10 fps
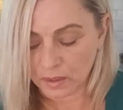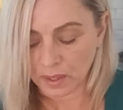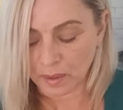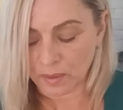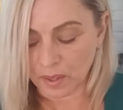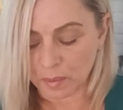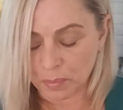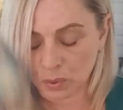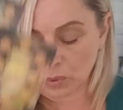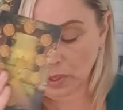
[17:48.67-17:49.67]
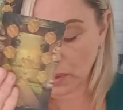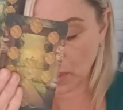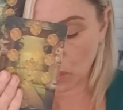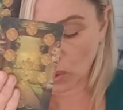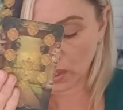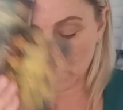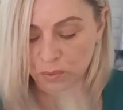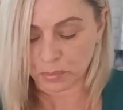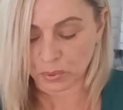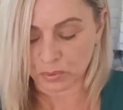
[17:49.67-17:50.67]
They're building, they're wanting
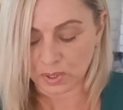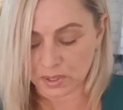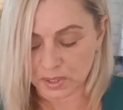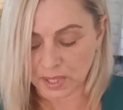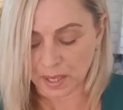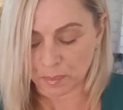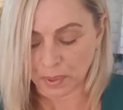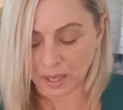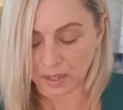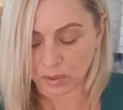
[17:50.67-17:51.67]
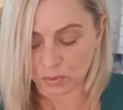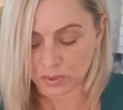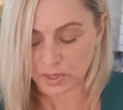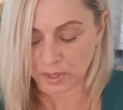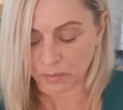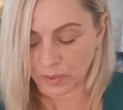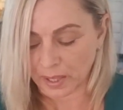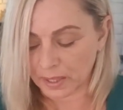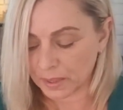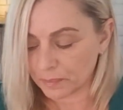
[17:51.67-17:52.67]
to build this Ten of Pentacles. They're
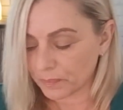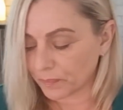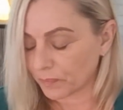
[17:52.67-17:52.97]
ready.